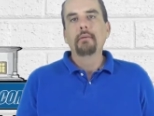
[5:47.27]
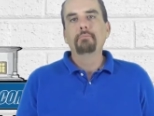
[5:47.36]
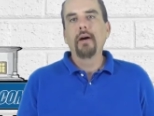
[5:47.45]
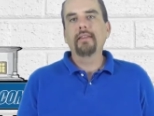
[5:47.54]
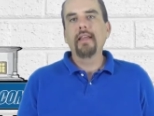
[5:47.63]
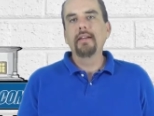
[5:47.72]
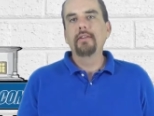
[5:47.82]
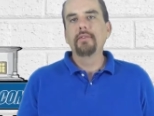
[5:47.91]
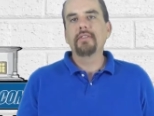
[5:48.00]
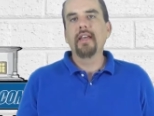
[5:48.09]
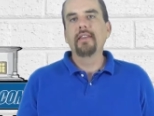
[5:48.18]
but they
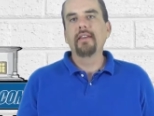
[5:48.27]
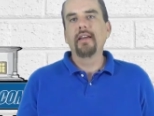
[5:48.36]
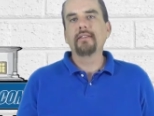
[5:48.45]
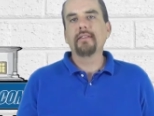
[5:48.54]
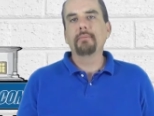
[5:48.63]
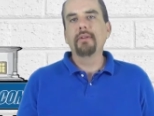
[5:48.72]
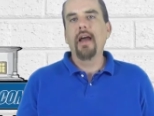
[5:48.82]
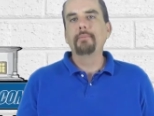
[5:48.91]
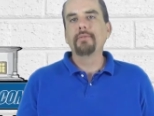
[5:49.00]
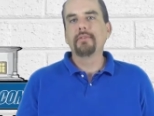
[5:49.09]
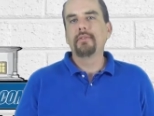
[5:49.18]
do say that
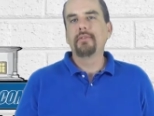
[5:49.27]
sometimes